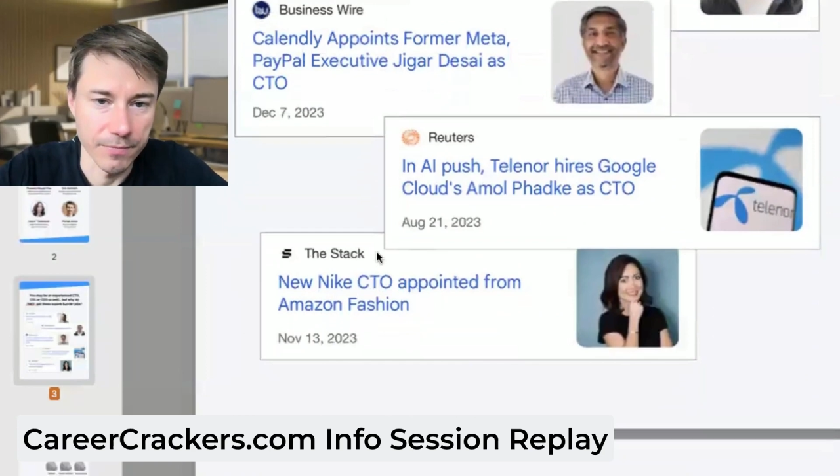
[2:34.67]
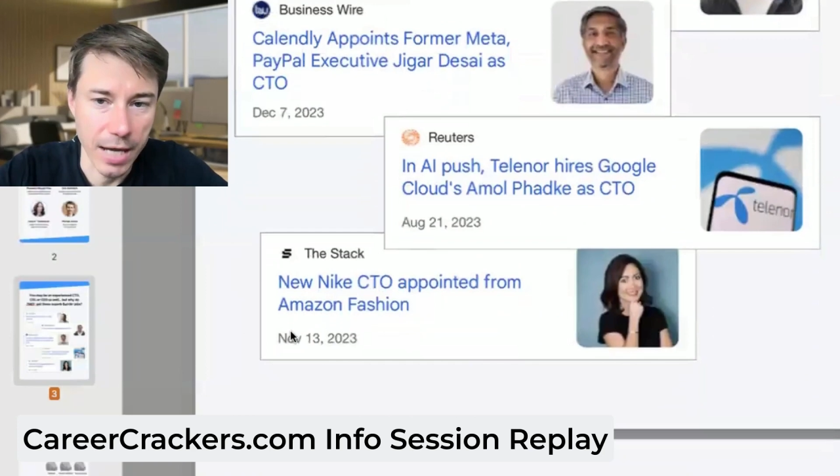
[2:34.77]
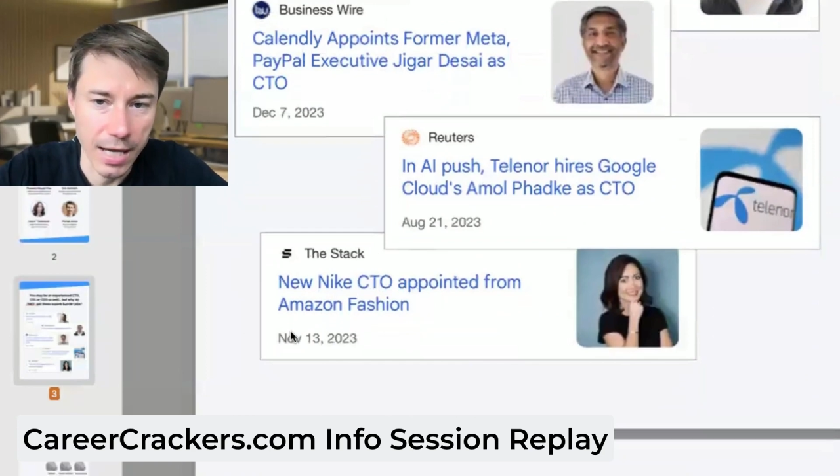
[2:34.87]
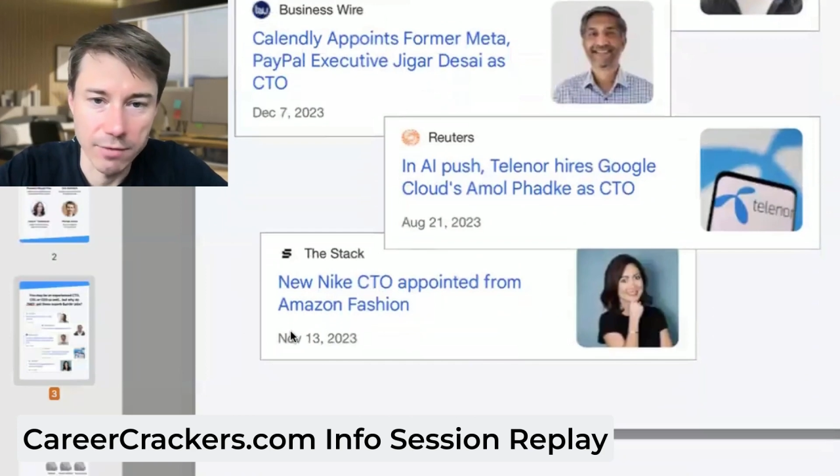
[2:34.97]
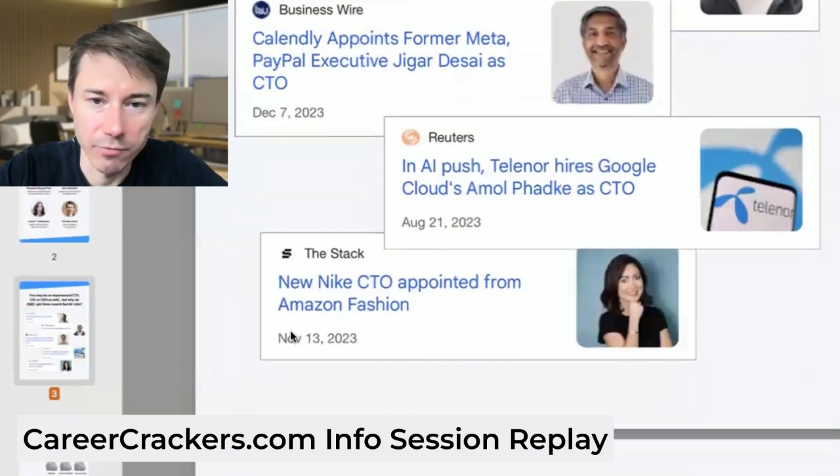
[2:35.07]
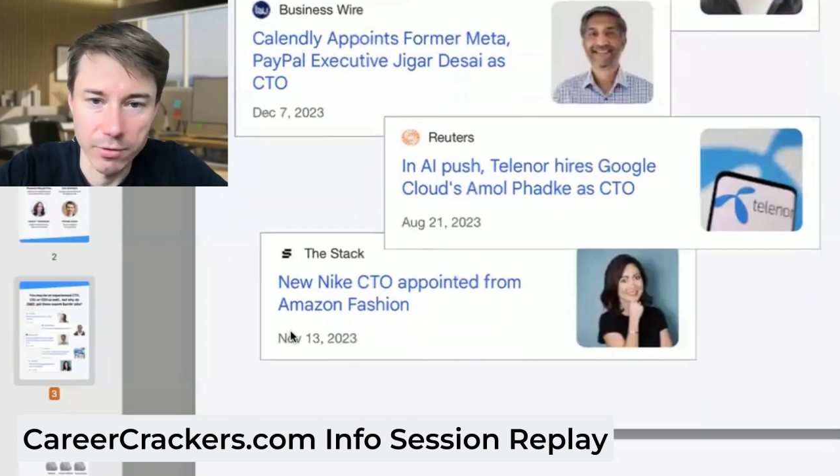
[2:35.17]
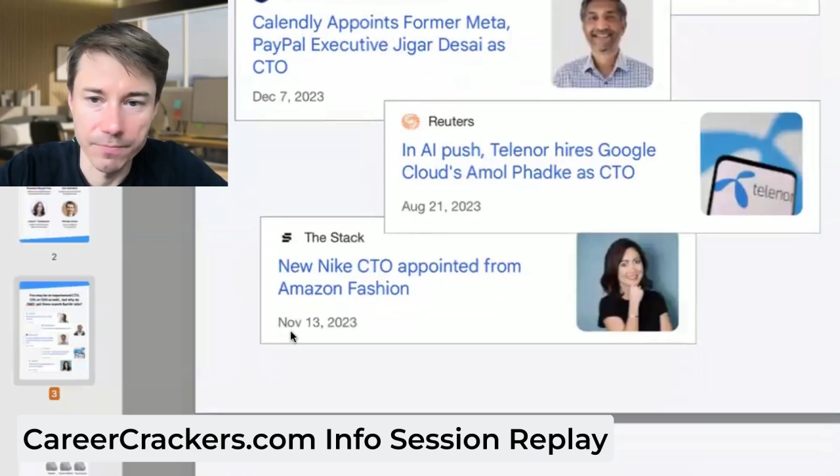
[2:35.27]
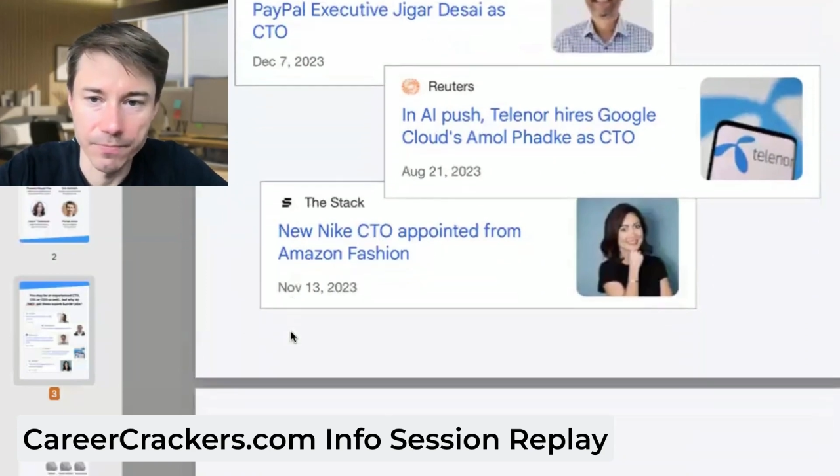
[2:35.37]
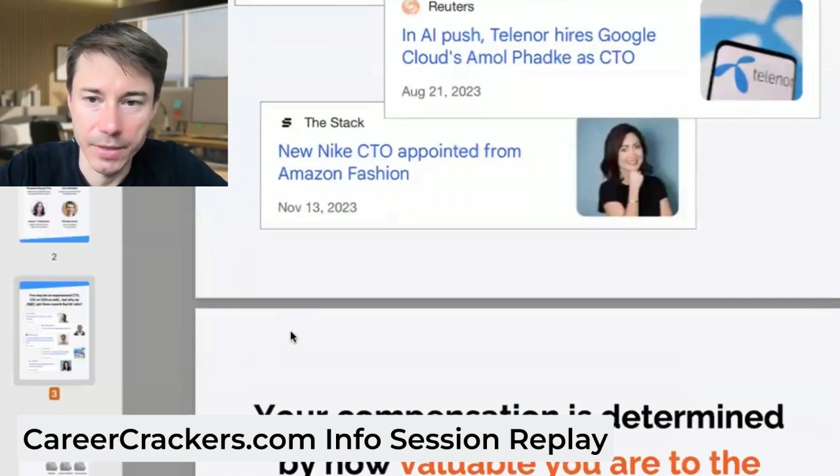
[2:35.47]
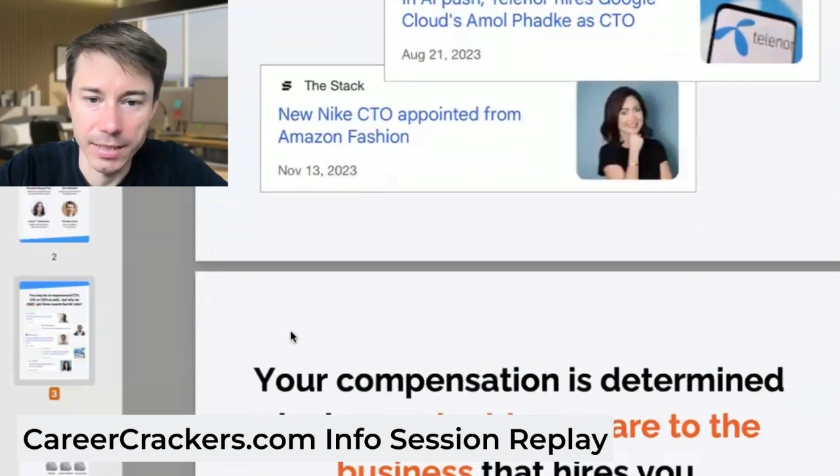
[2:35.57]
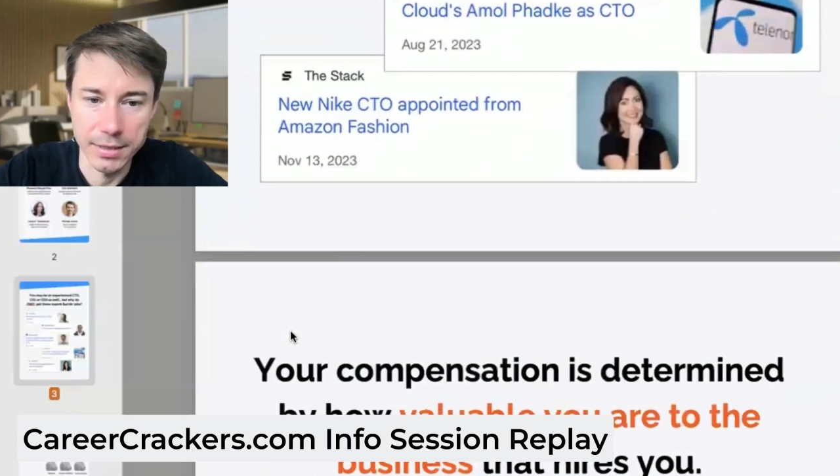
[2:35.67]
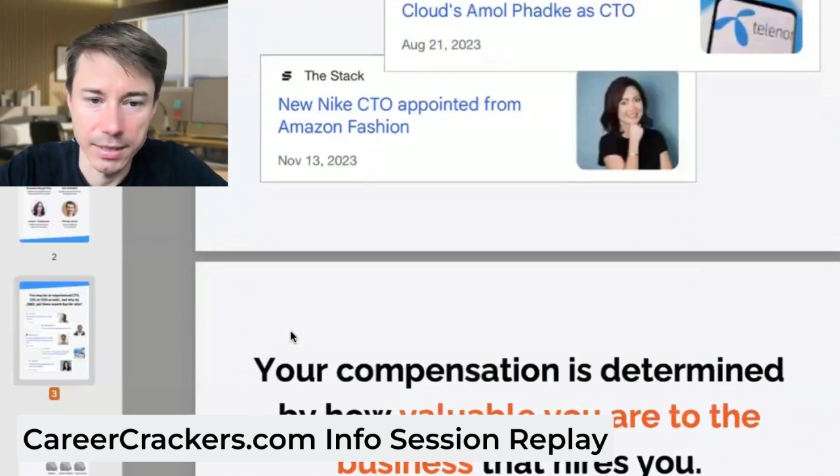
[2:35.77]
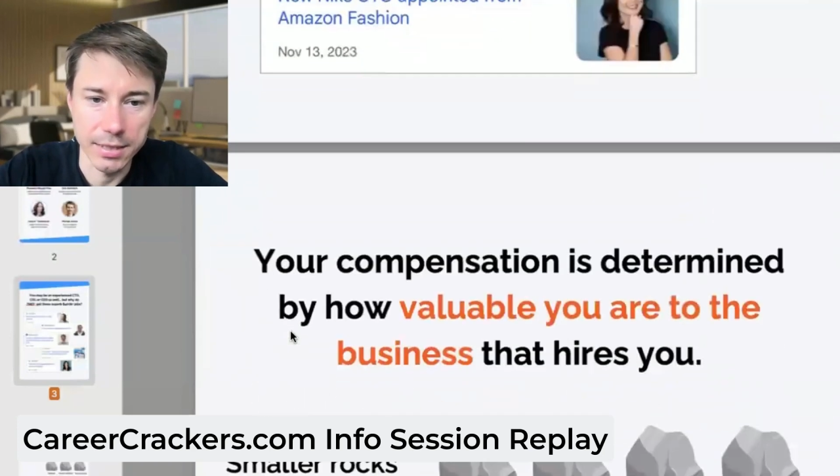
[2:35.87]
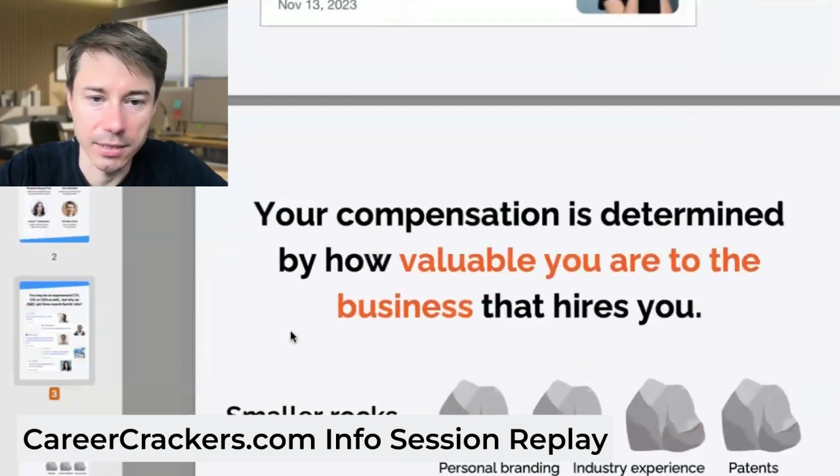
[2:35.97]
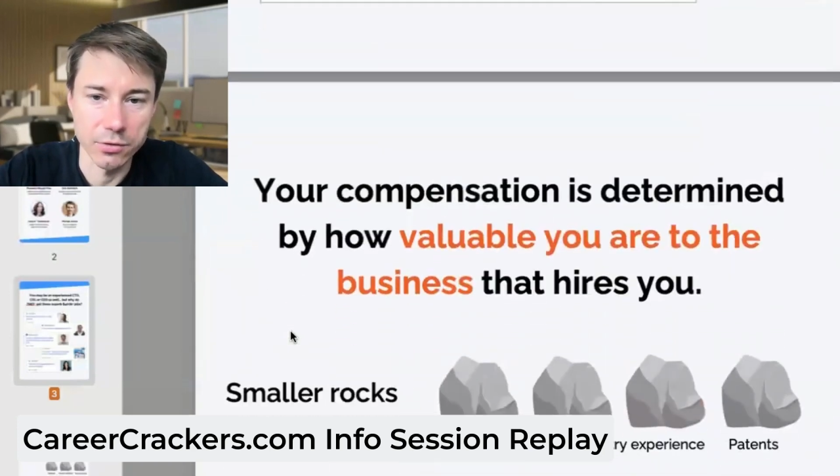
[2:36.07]
high-level IT
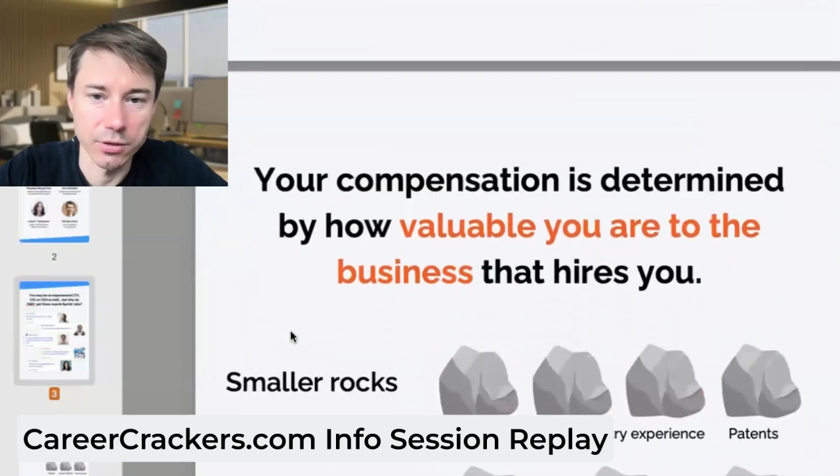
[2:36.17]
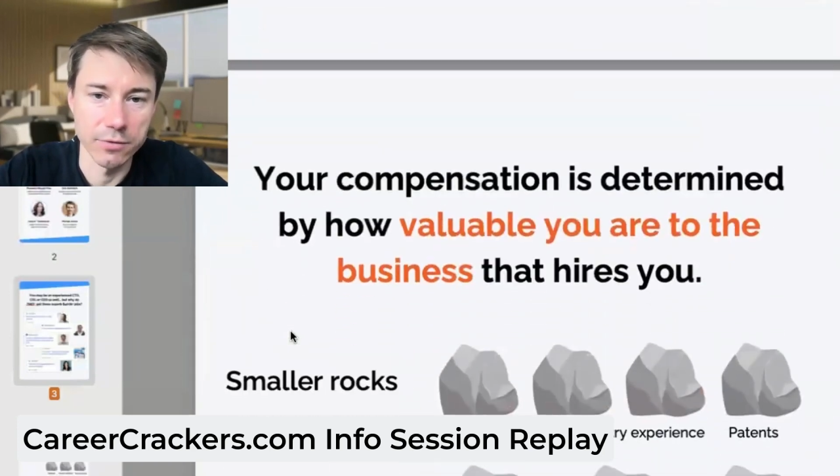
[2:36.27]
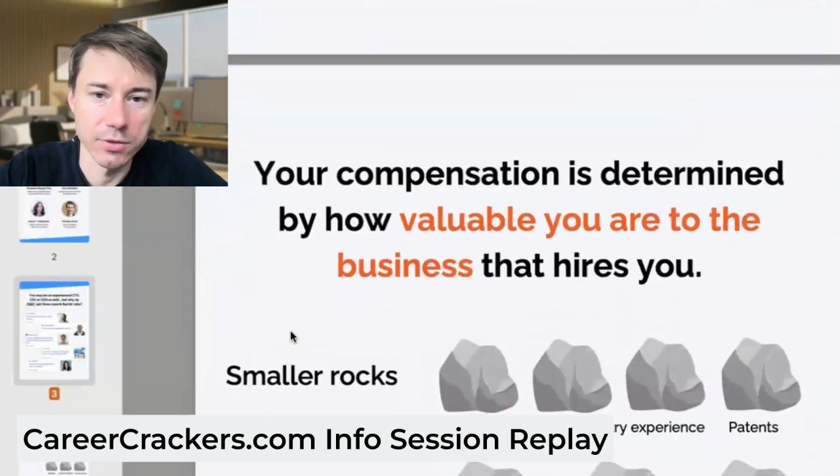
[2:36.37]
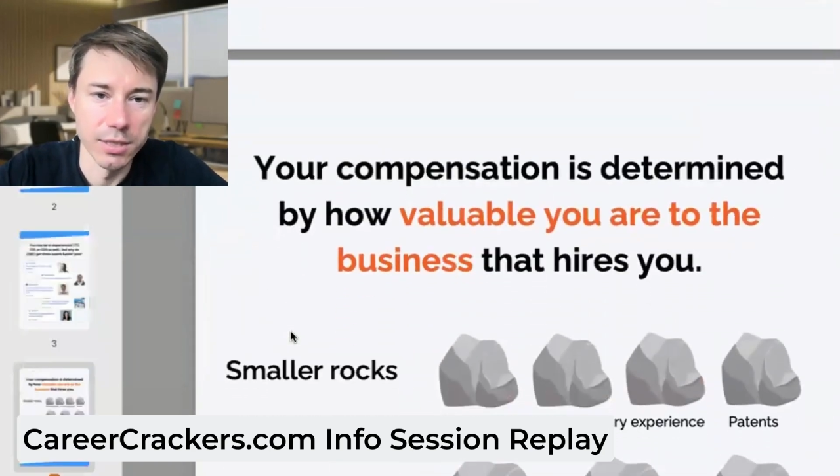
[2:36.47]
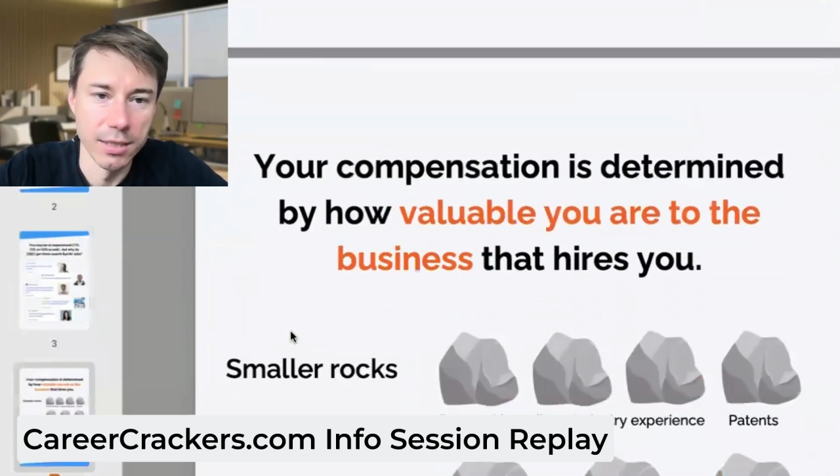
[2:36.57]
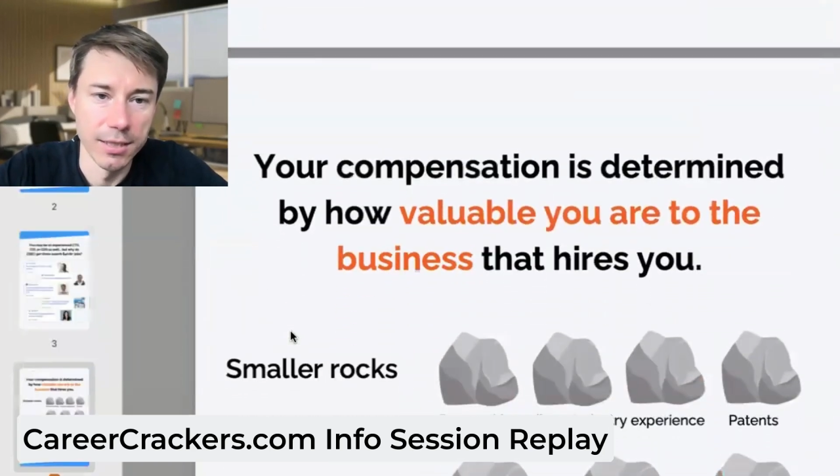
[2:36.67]
executives.